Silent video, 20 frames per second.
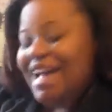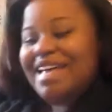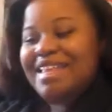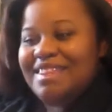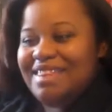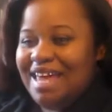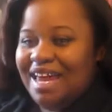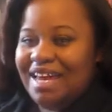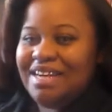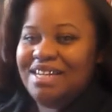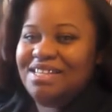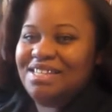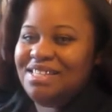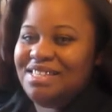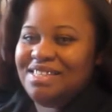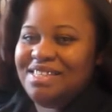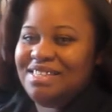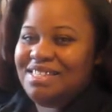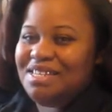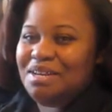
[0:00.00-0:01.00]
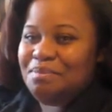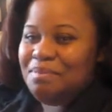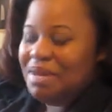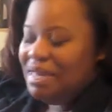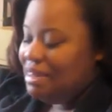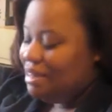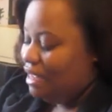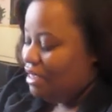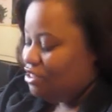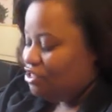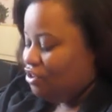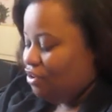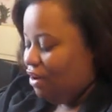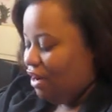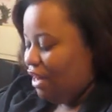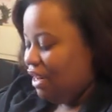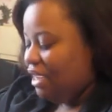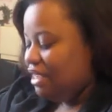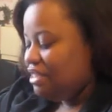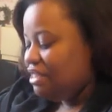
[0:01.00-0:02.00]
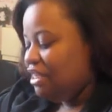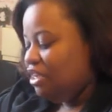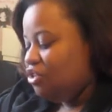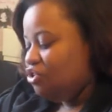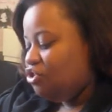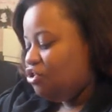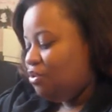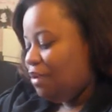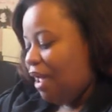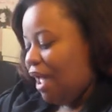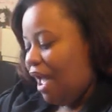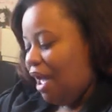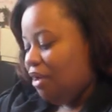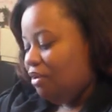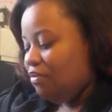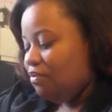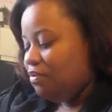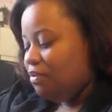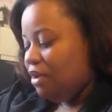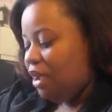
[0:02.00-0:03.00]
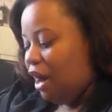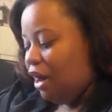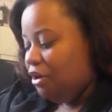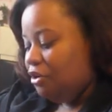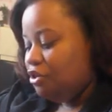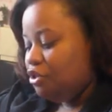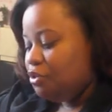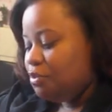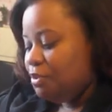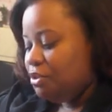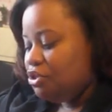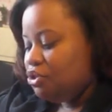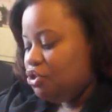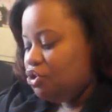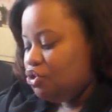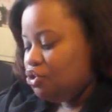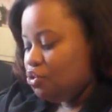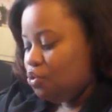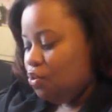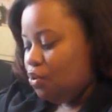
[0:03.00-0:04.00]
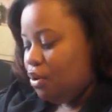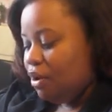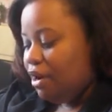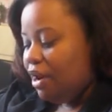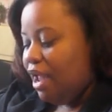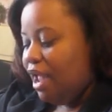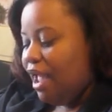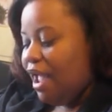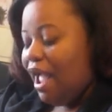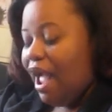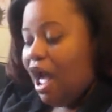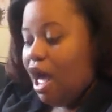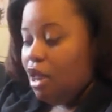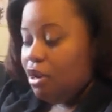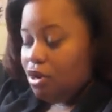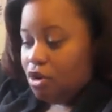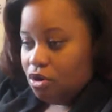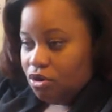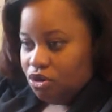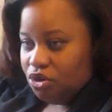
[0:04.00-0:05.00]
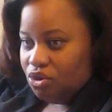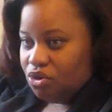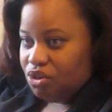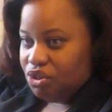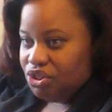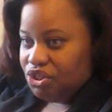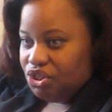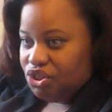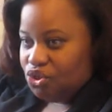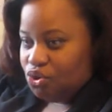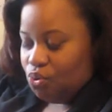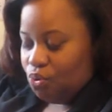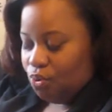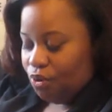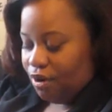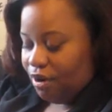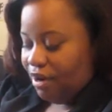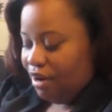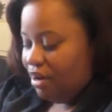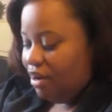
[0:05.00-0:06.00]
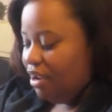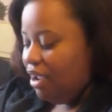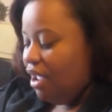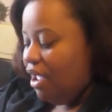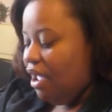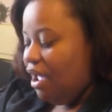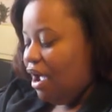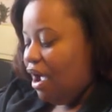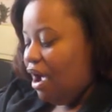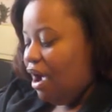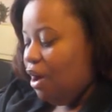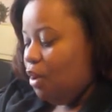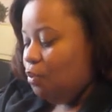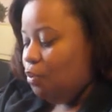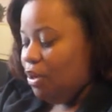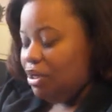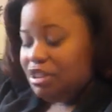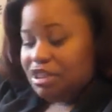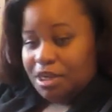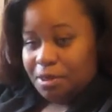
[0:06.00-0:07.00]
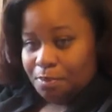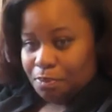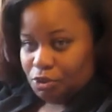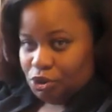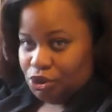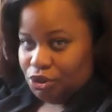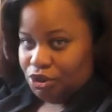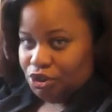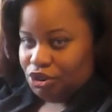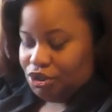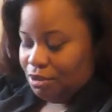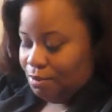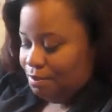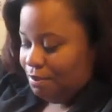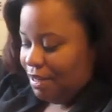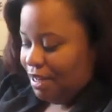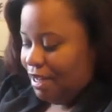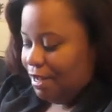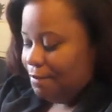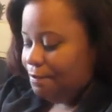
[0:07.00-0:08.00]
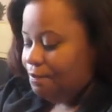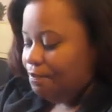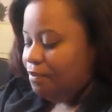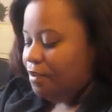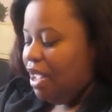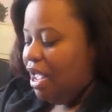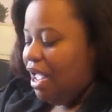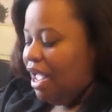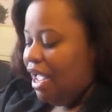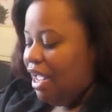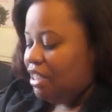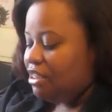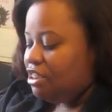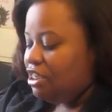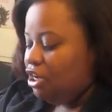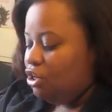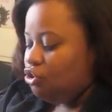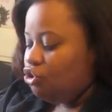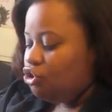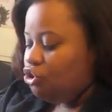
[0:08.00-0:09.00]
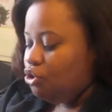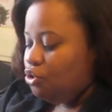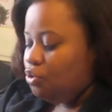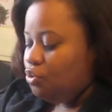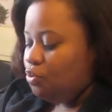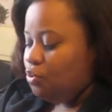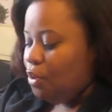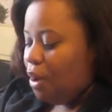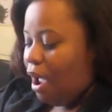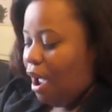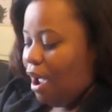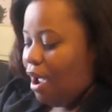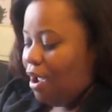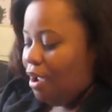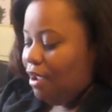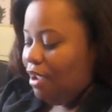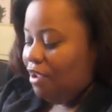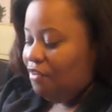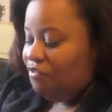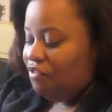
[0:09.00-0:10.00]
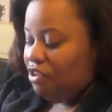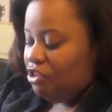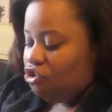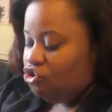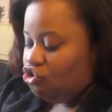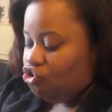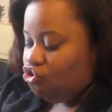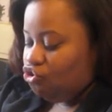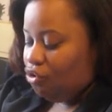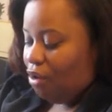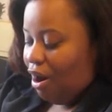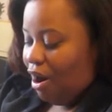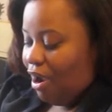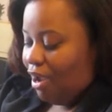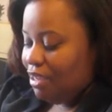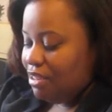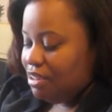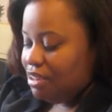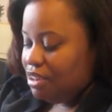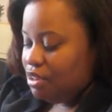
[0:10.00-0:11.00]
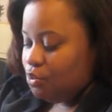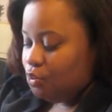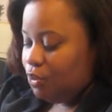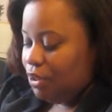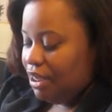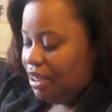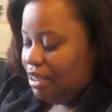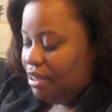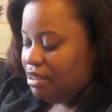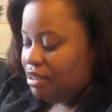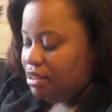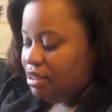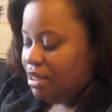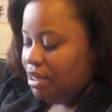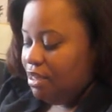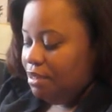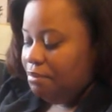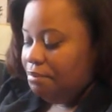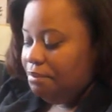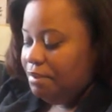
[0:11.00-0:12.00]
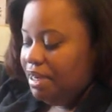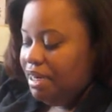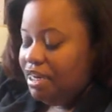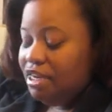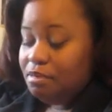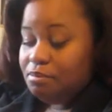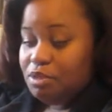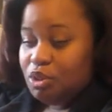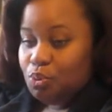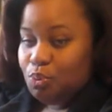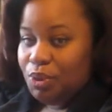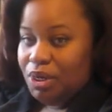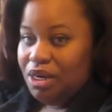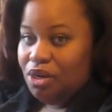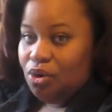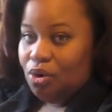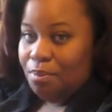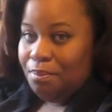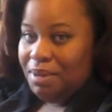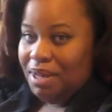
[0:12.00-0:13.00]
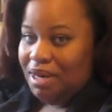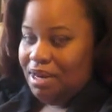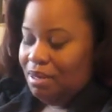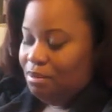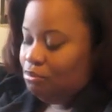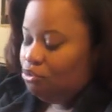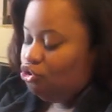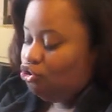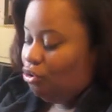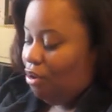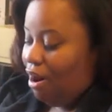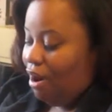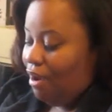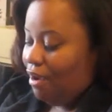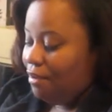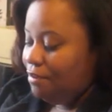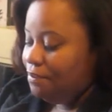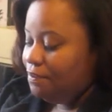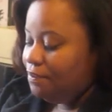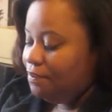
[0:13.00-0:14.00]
That is, to me, that's great. It tells you how how you're supposed to store it, how long you can store it, uh, what temperature it should be. It tells you uh, if it's dry, sweet, medium sweet or medium dry.